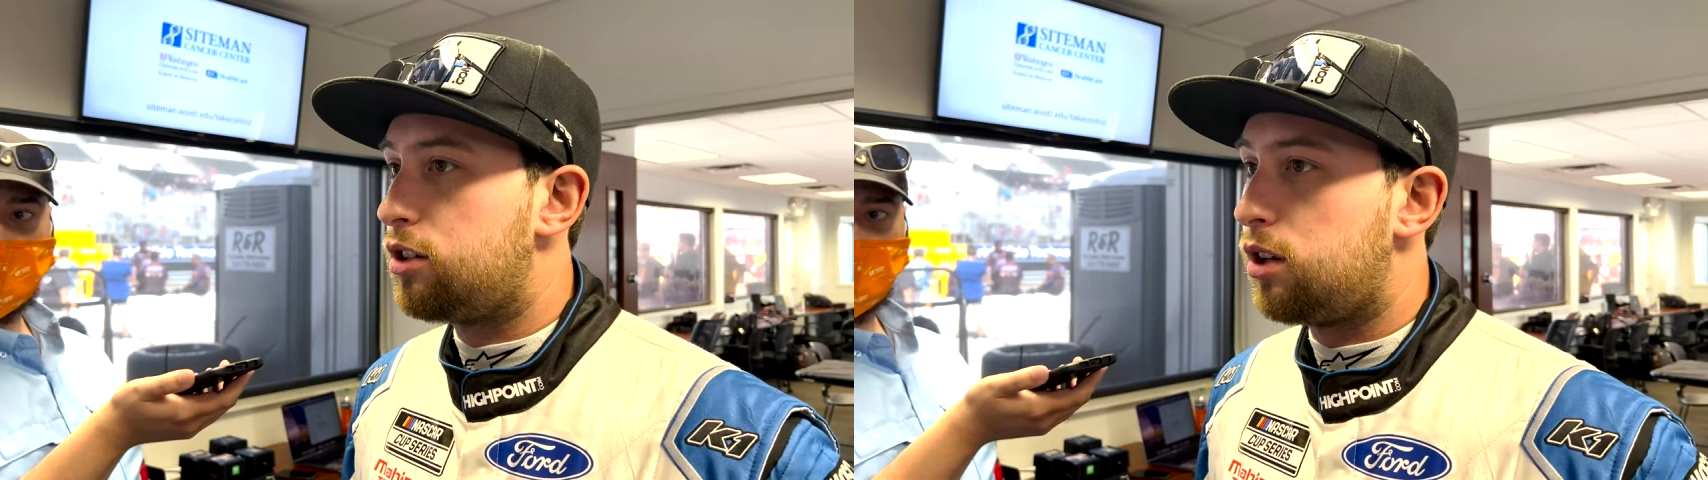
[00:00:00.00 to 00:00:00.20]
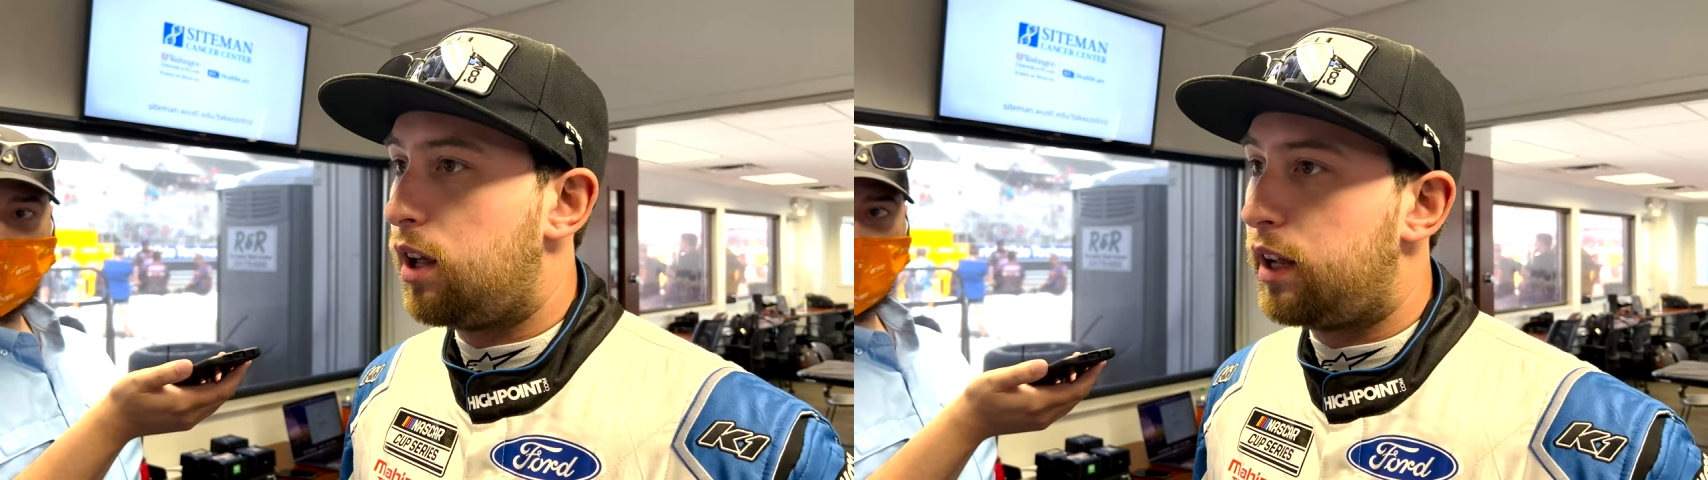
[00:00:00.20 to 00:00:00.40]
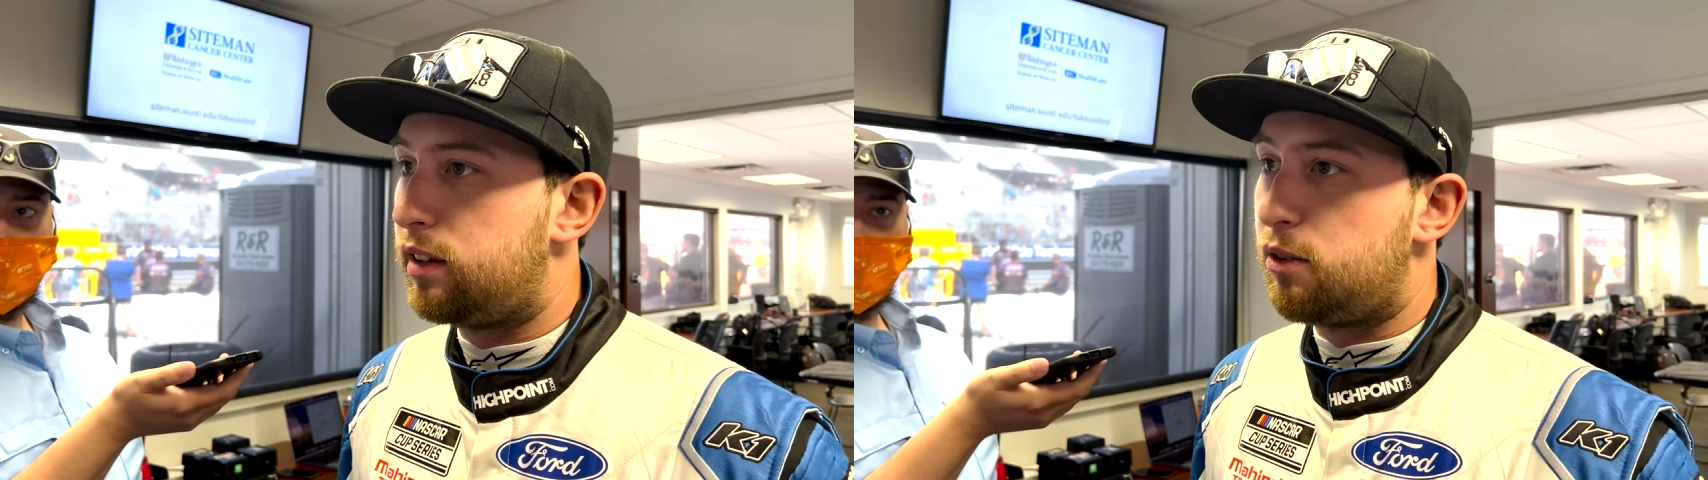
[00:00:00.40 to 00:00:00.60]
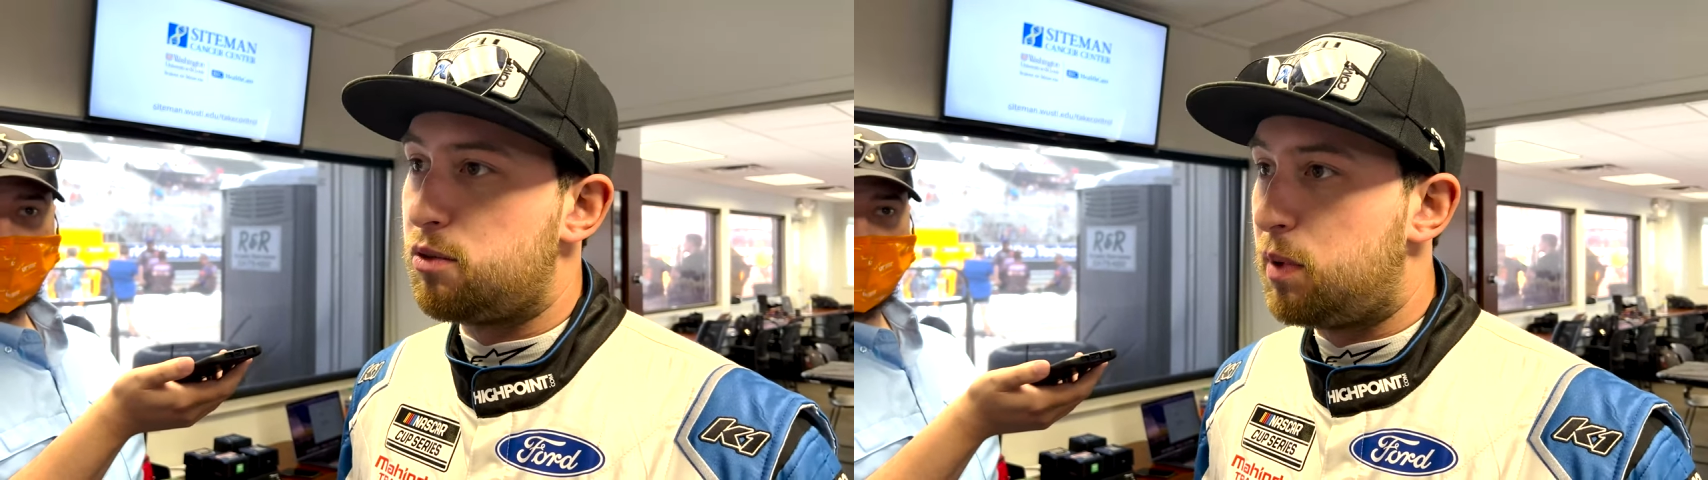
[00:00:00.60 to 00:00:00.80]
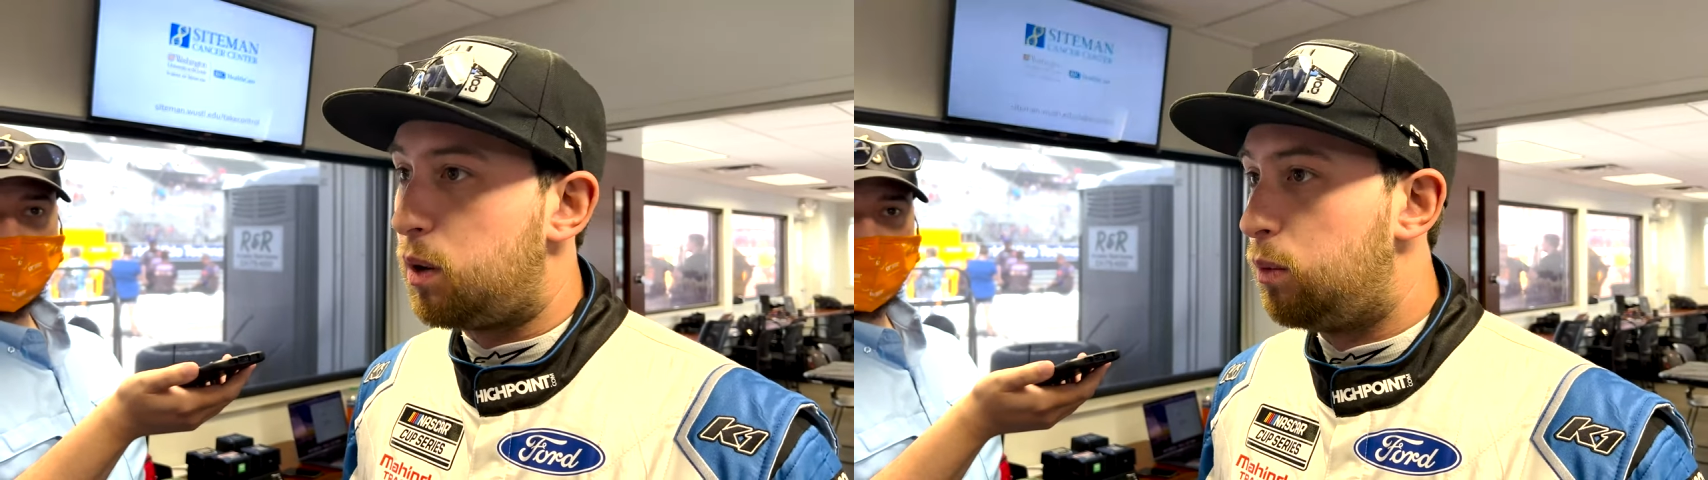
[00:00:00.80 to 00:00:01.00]
So, like, that was
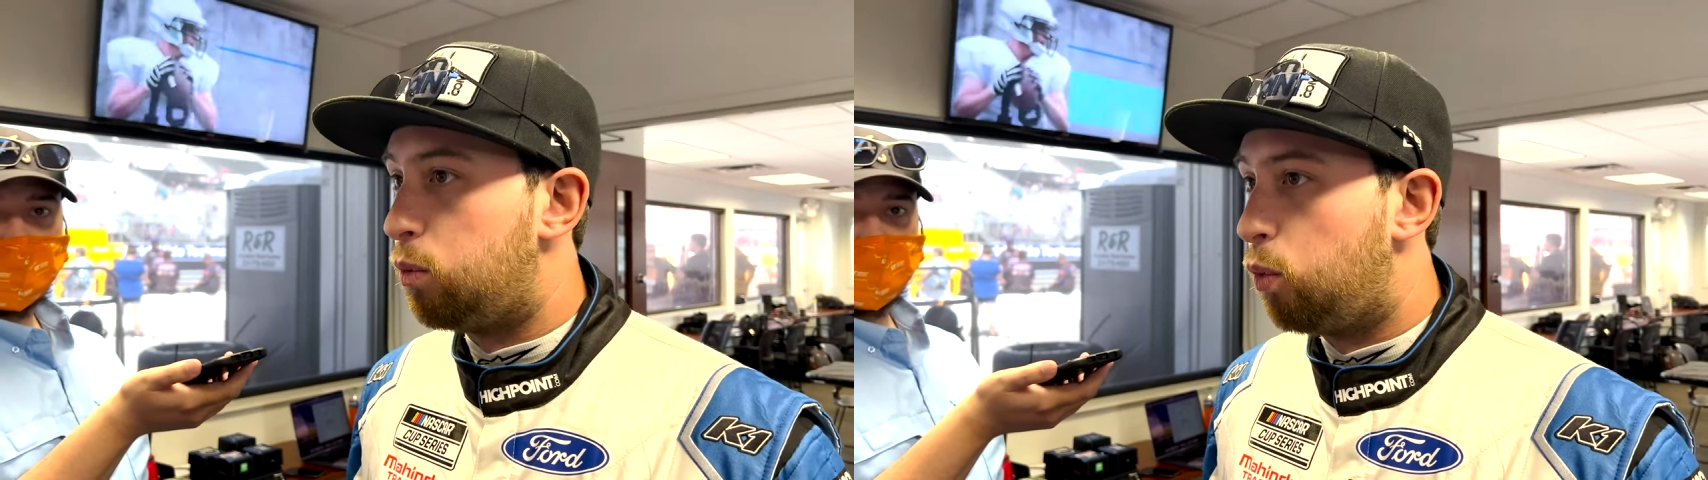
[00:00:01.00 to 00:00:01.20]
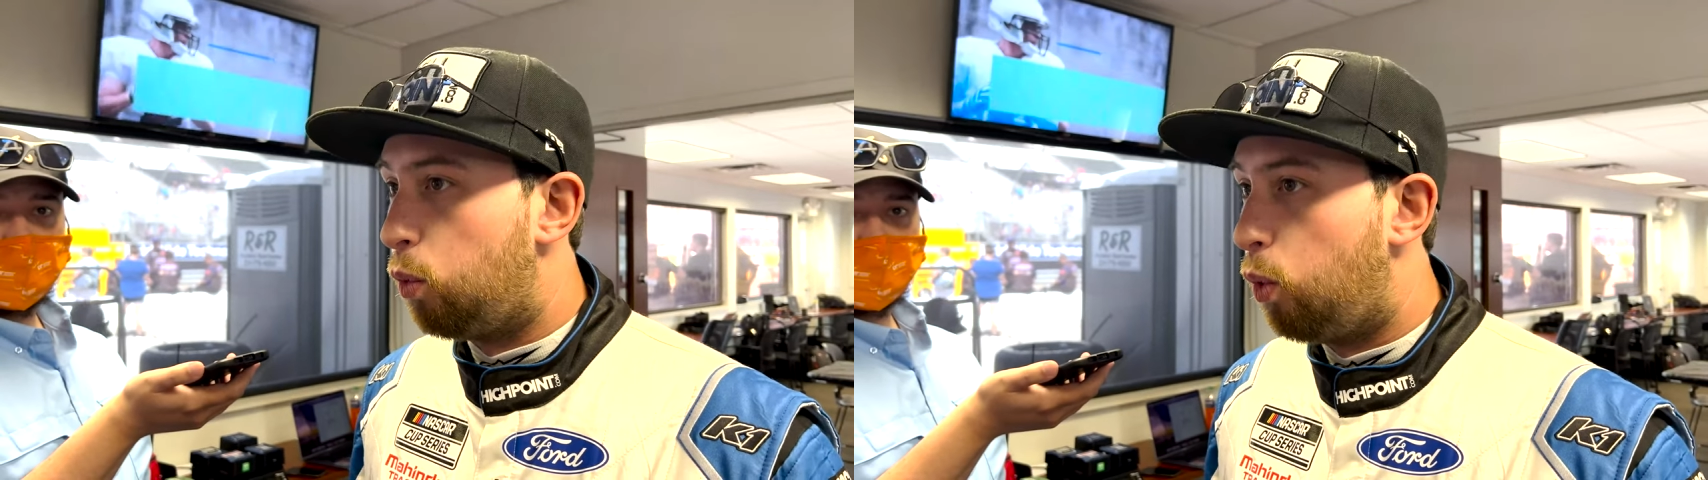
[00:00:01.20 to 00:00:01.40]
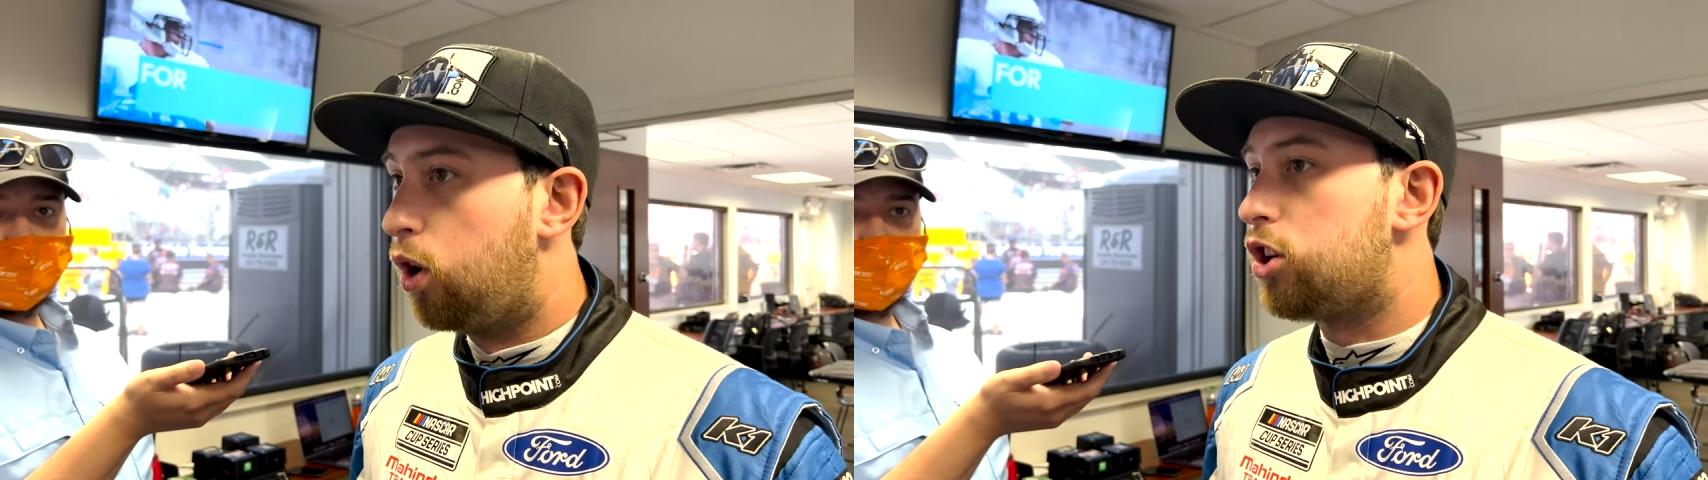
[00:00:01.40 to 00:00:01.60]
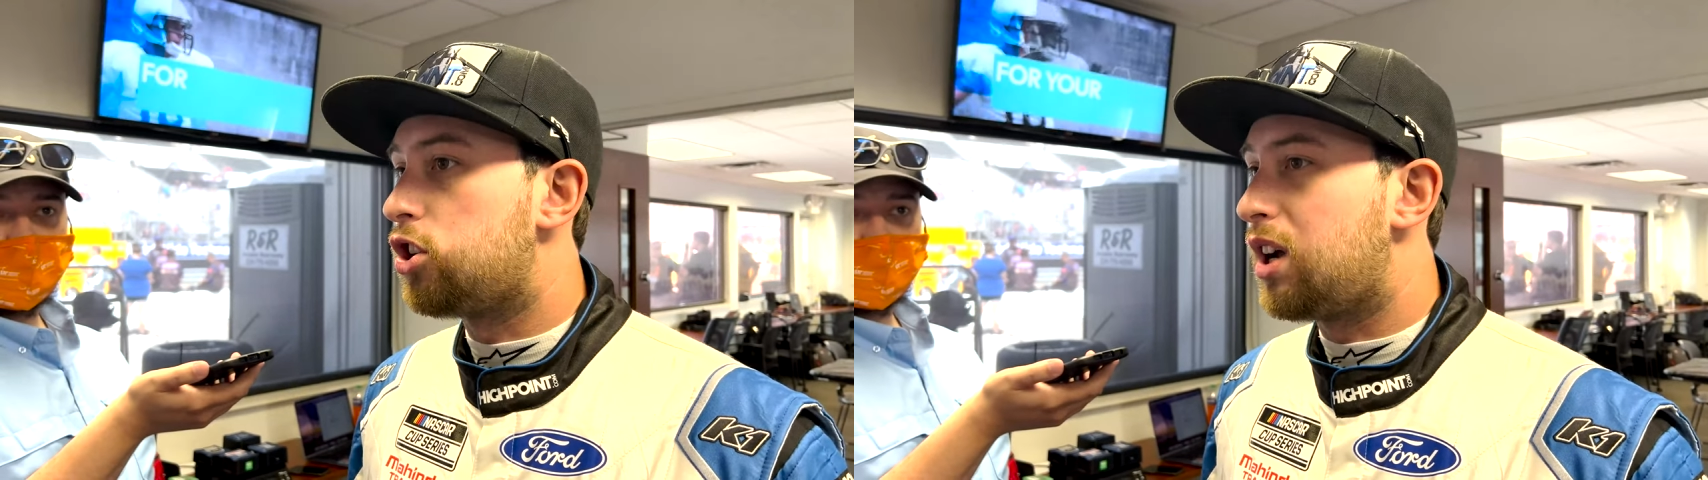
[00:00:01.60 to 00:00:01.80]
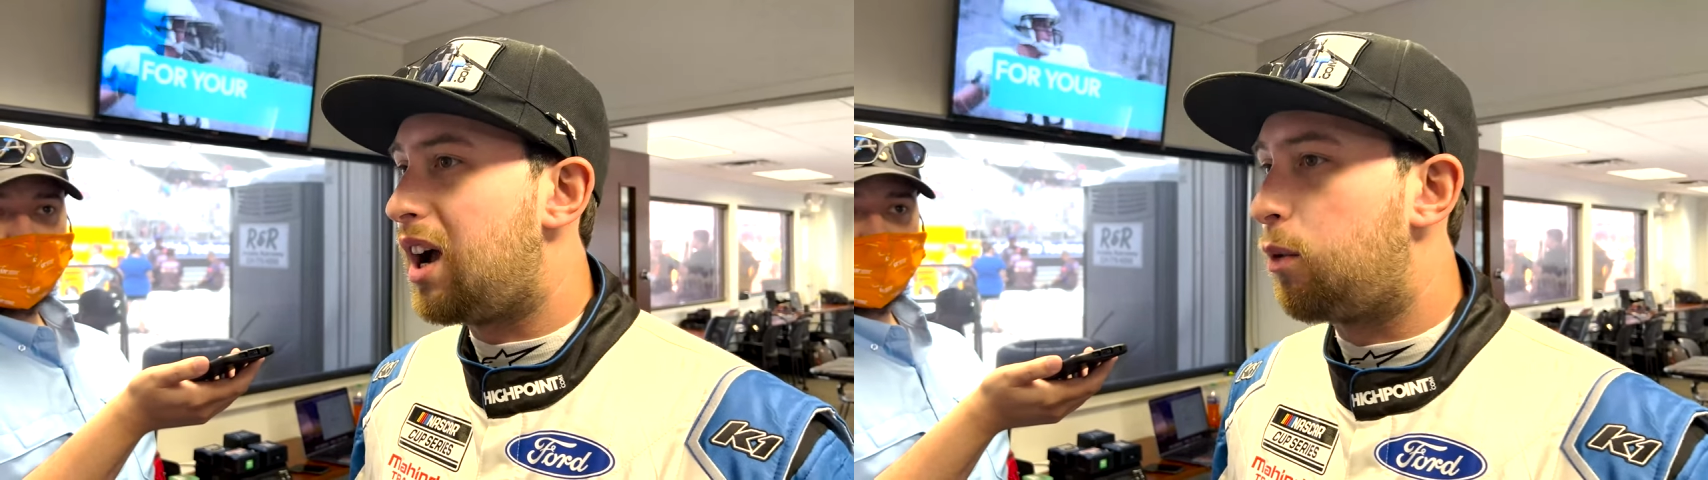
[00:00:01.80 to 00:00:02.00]
my one shot,